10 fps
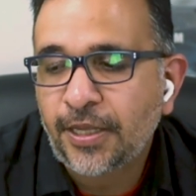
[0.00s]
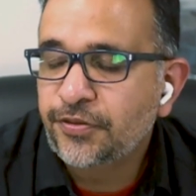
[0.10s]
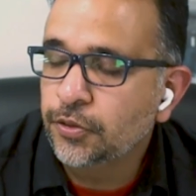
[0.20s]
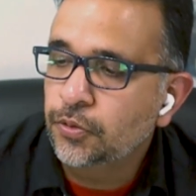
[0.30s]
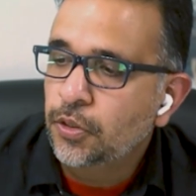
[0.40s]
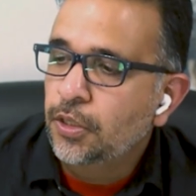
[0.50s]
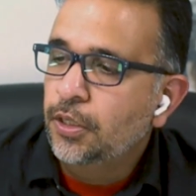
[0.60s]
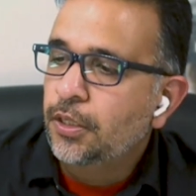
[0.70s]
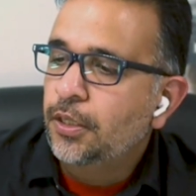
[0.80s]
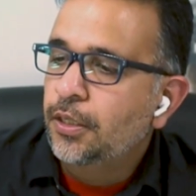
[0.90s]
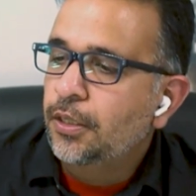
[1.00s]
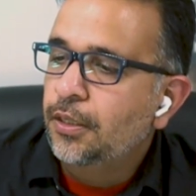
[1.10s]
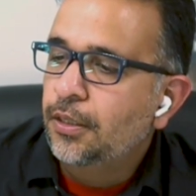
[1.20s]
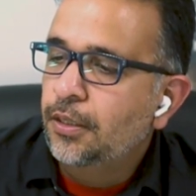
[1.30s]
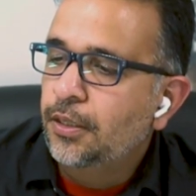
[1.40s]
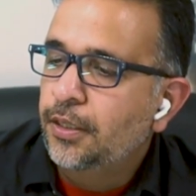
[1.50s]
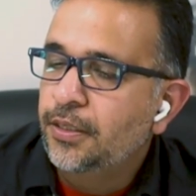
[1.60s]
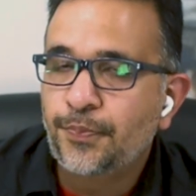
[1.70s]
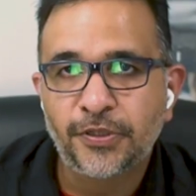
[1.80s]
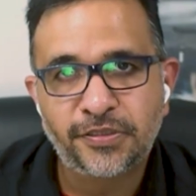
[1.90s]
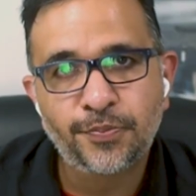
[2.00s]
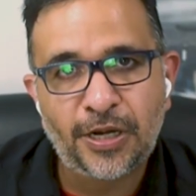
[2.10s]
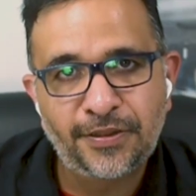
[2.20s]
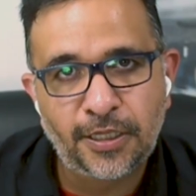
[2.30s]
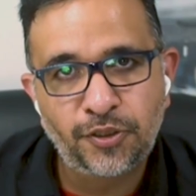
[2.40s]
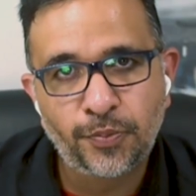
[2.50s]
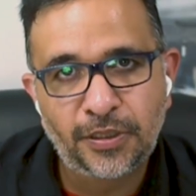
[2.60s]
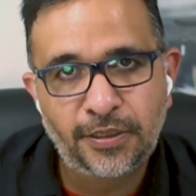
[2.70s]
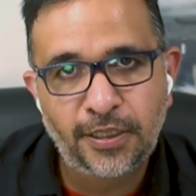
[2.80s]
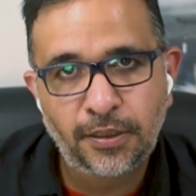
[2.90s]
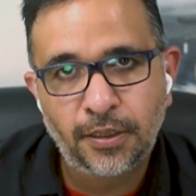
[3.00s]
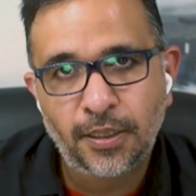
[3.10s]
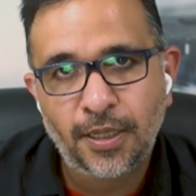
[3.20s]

And so the personal brand that you're building,